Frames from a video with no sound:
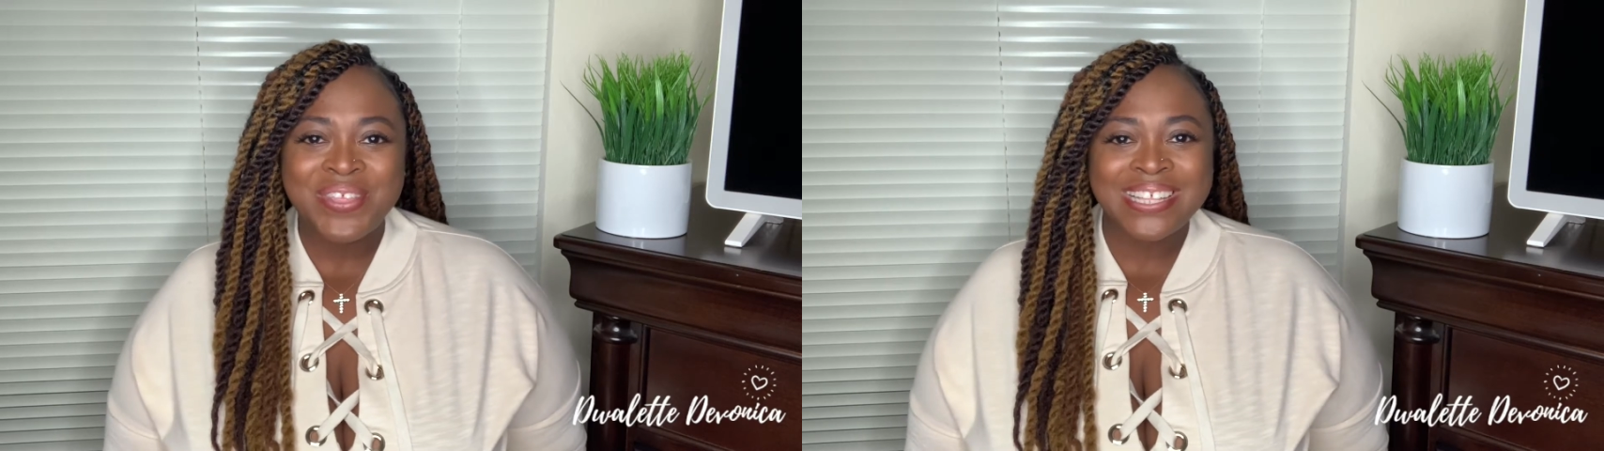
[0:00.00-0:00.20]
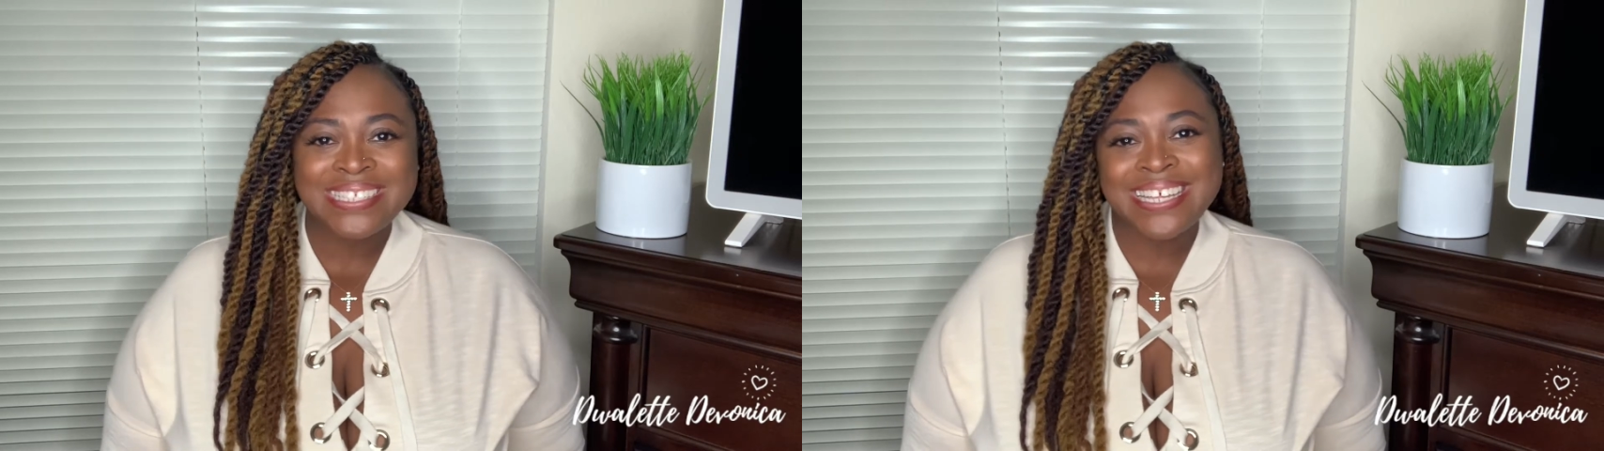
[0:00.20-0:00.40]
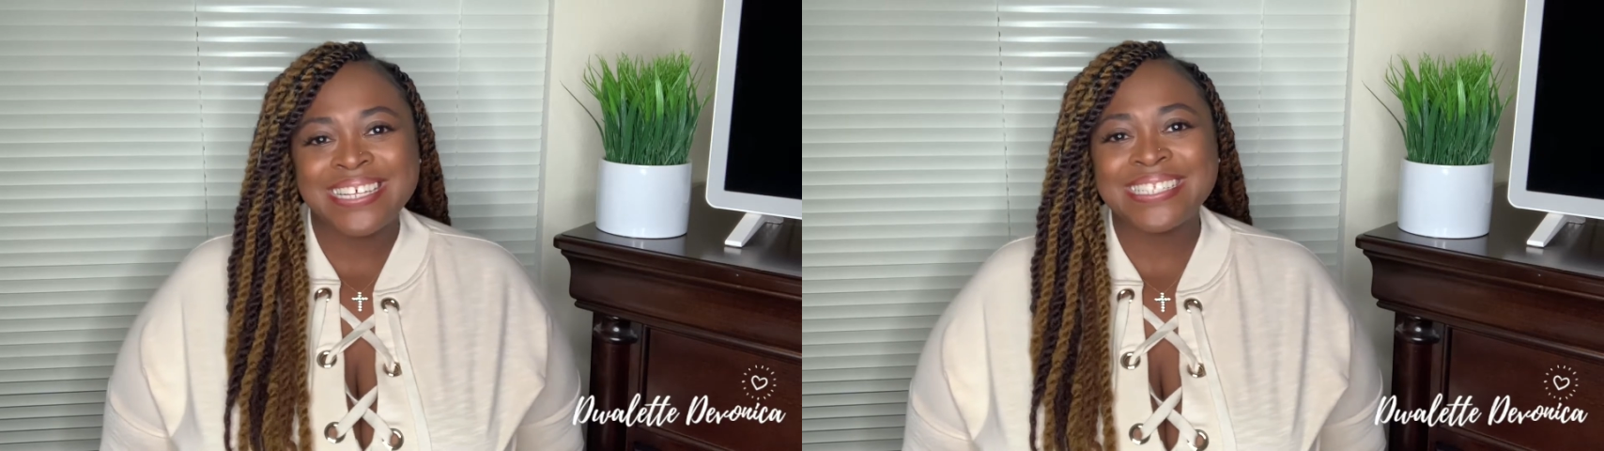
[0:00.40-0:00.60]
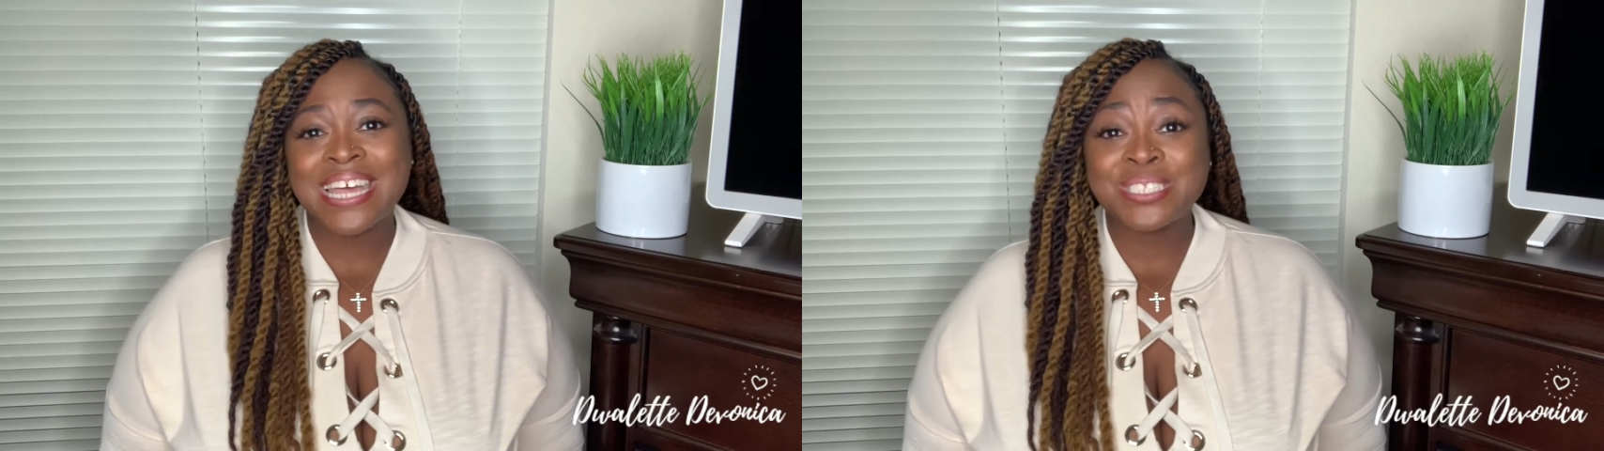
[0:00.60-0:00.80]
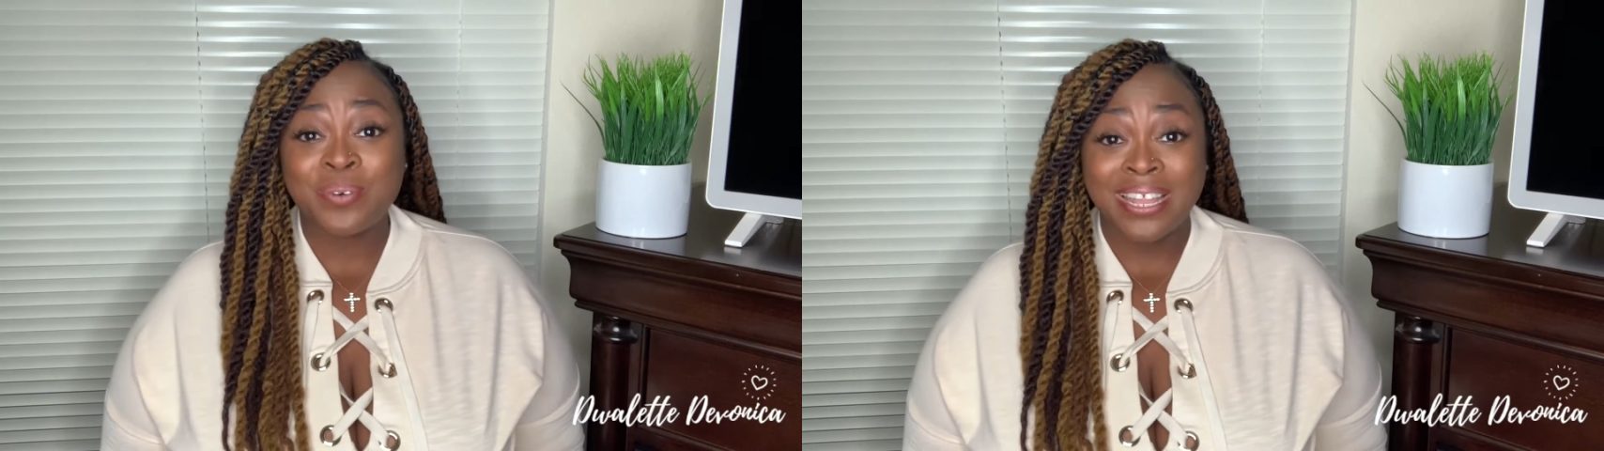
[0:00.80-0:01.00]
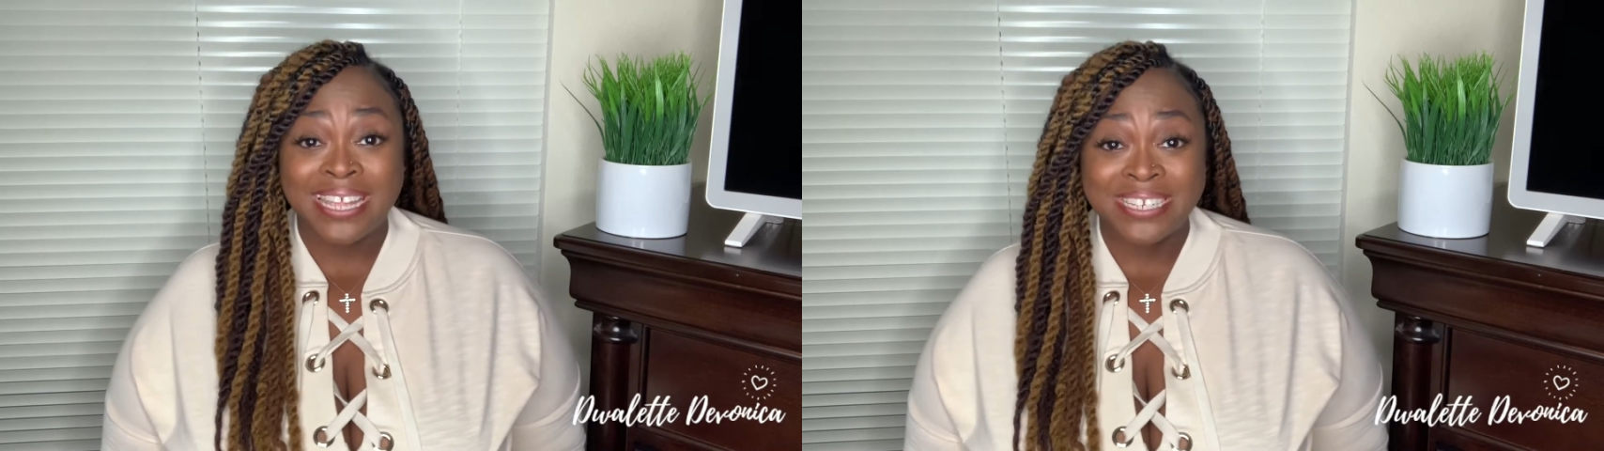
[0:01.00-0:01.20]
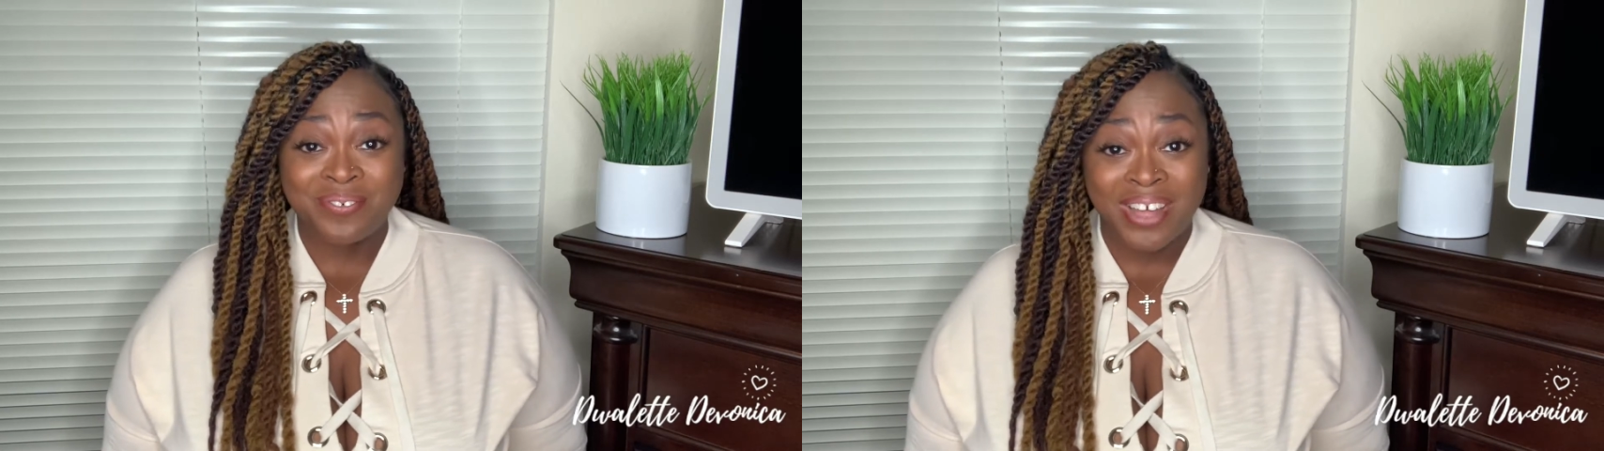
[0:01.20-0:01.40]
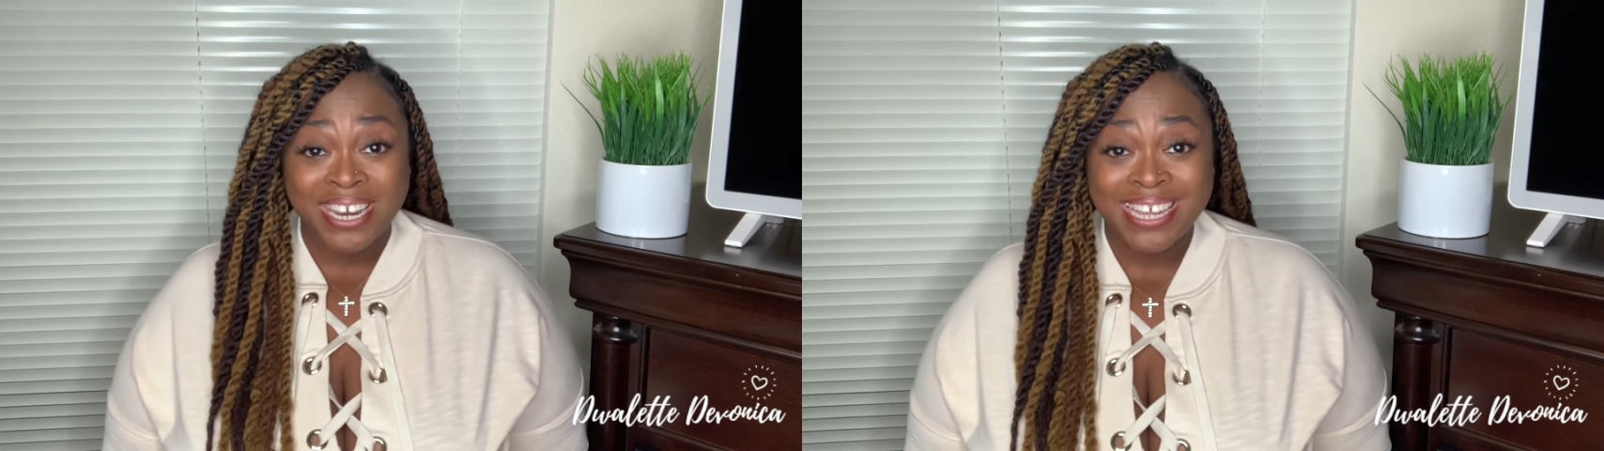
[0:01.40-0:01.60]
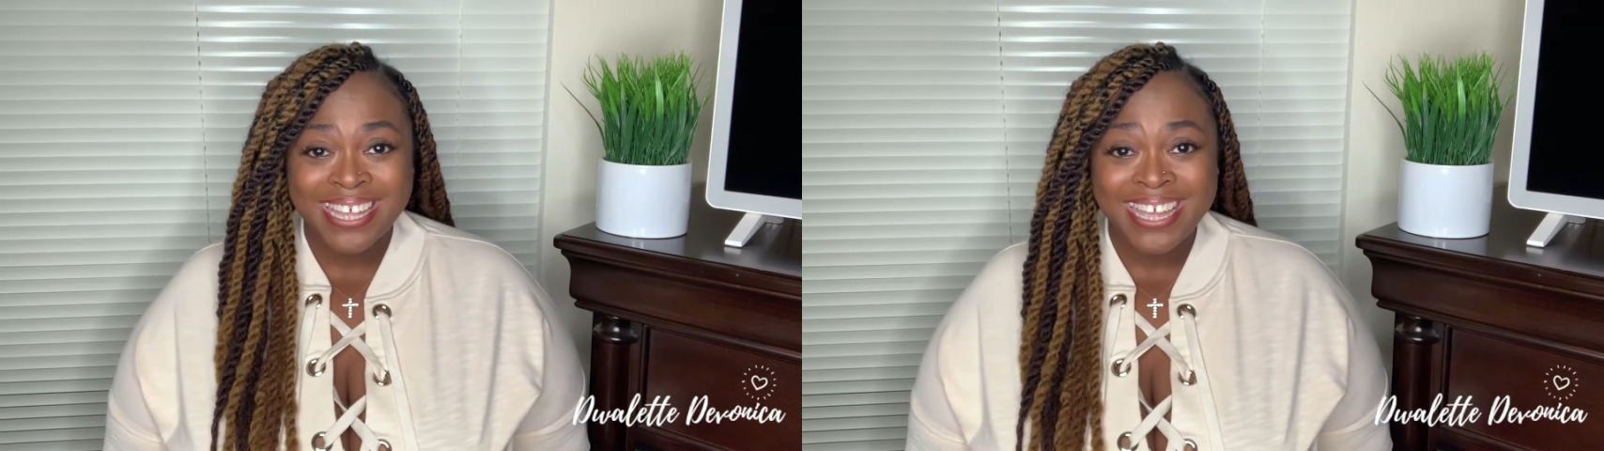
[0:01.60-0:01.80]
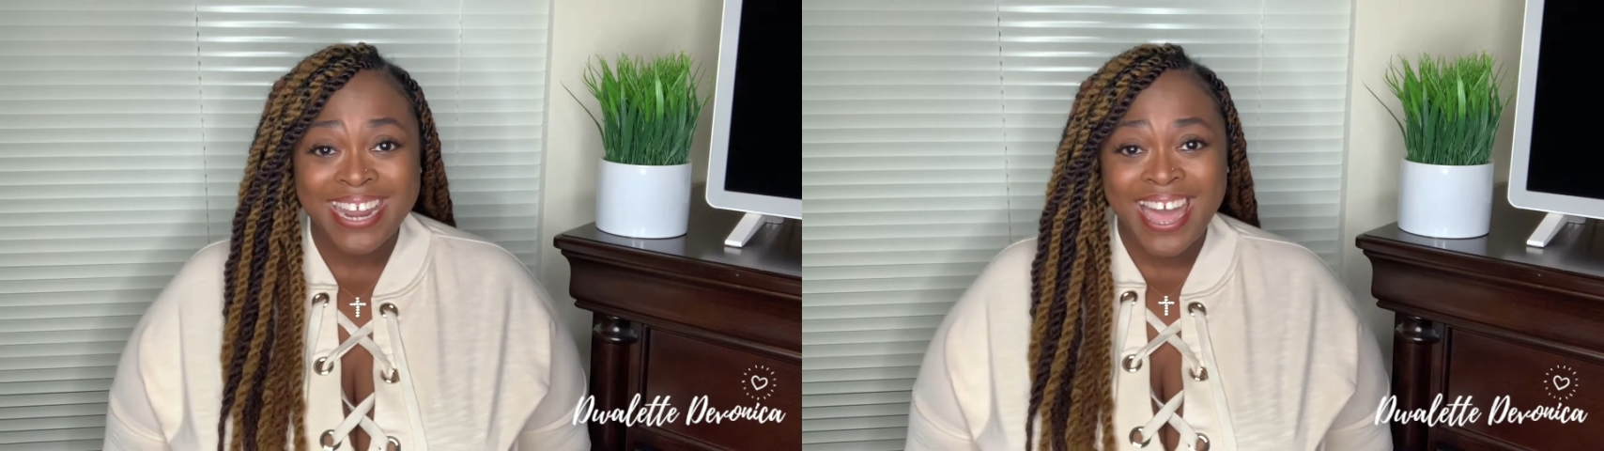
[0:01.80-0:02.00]
This is Dwalette Devonica
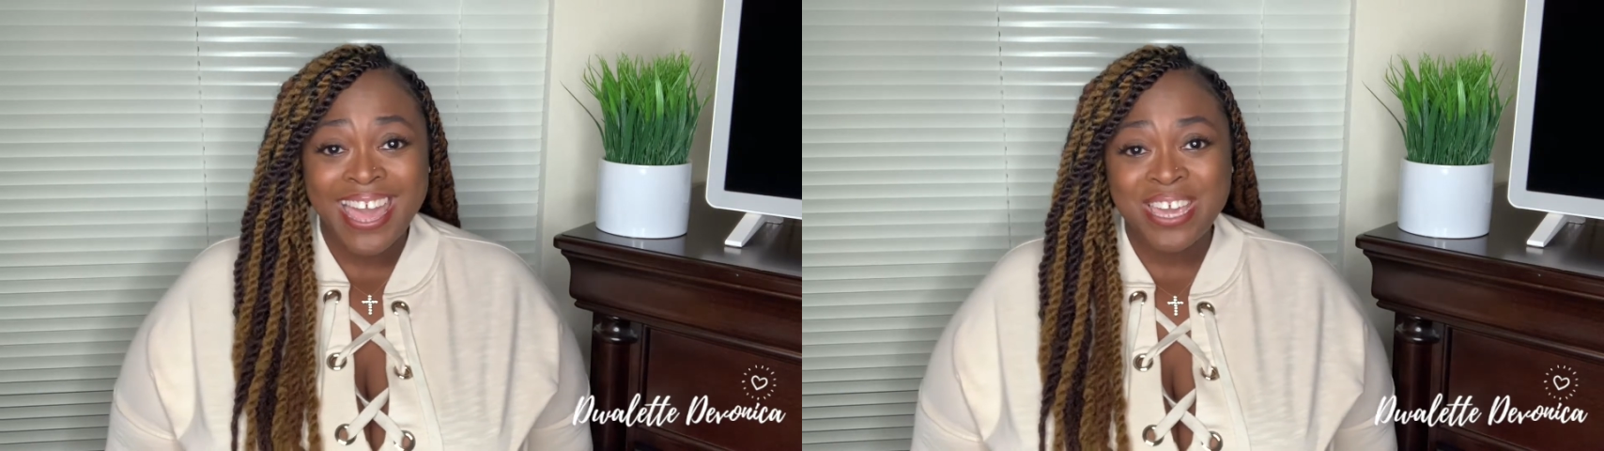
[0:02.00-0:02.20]
and I